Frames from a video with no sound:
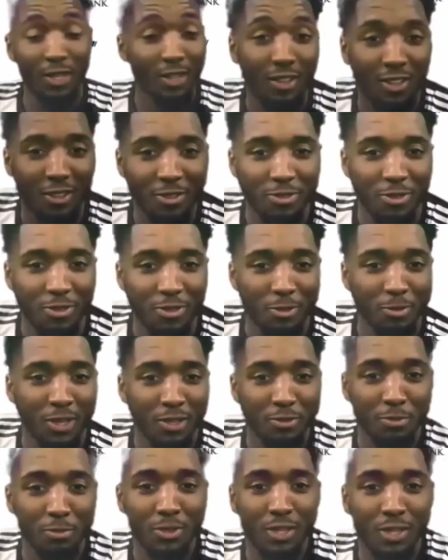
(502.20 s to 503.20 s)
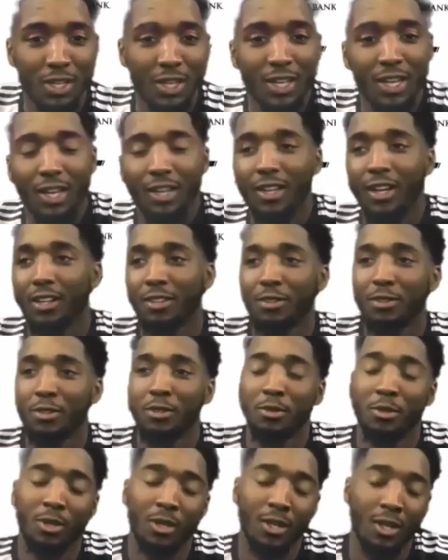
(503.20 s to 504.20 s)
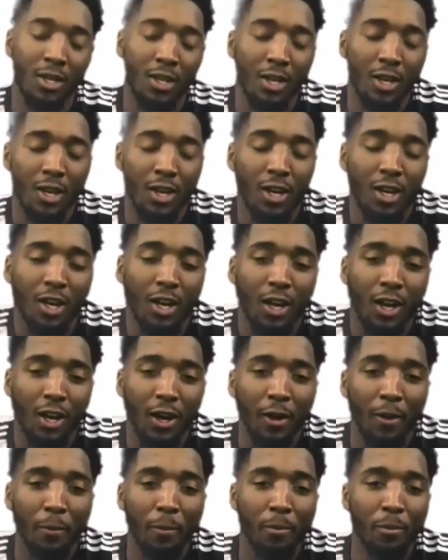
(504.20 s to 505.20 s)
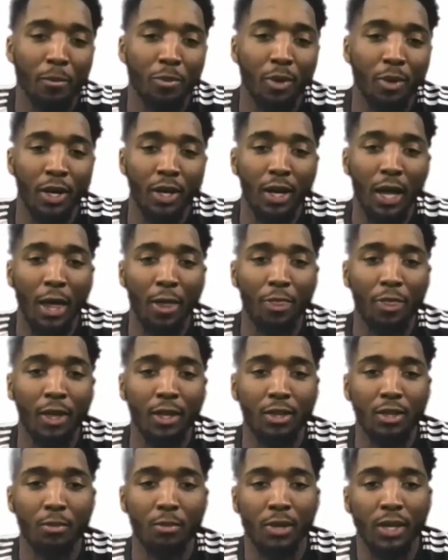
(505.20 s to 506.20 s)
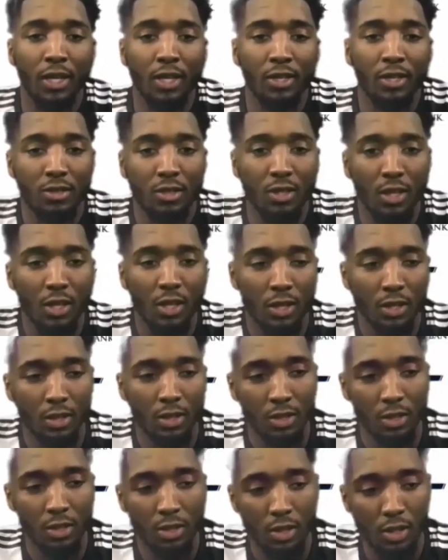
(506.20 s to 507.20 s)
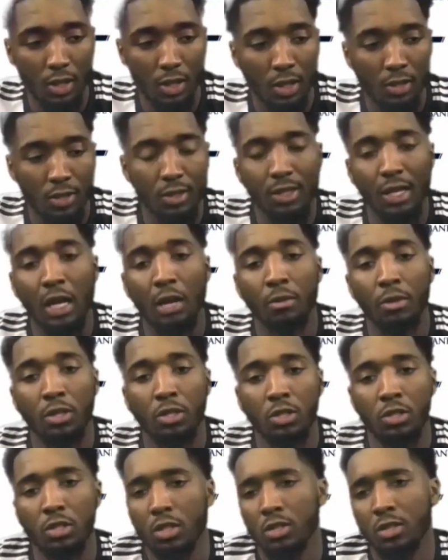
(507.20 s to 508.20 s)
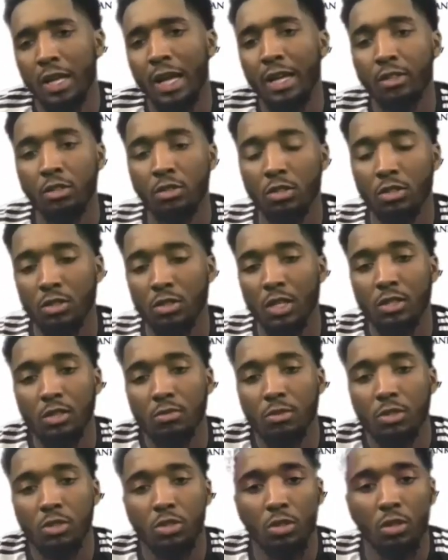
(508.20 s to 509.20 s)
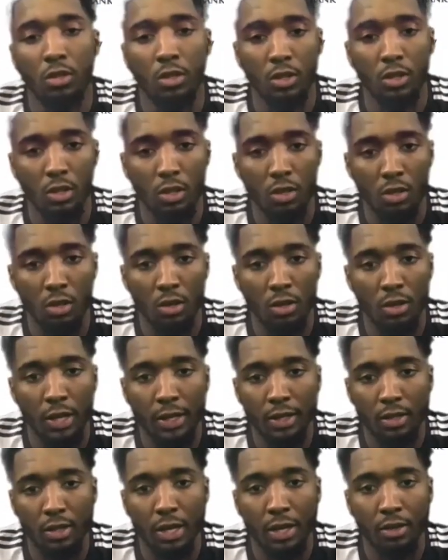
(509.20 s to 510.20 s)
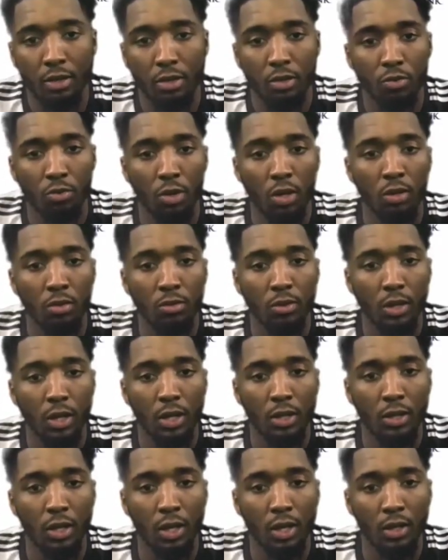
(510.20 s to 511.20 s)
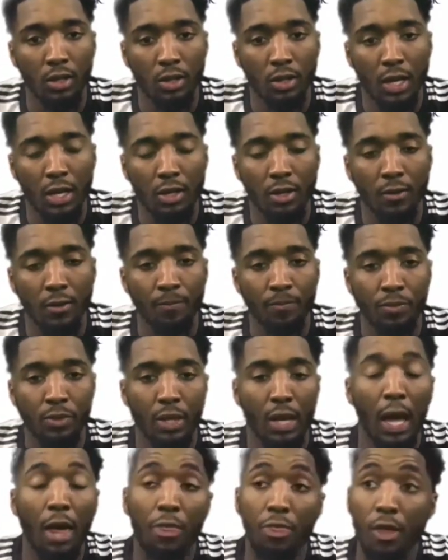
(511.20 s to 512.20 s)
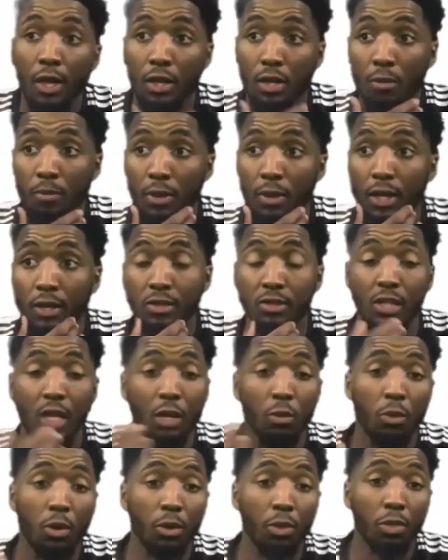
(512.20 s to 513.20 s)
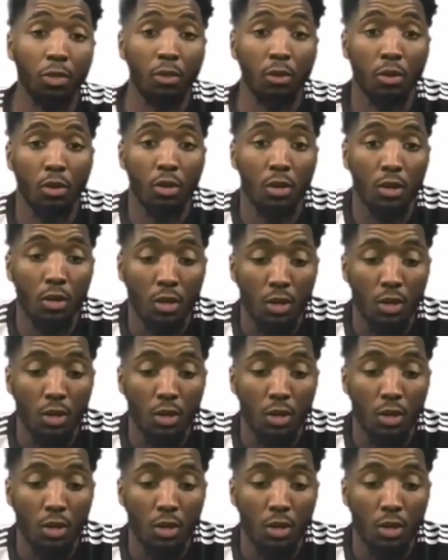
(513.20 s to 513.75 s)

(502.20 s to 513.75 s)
It's been a long few months for me. I can't lie to you. Um, but I think the biggest thing it's allowed me just it allows you just sense of maturity, you know, like allow you to grow and and kind of I think the biggest thing with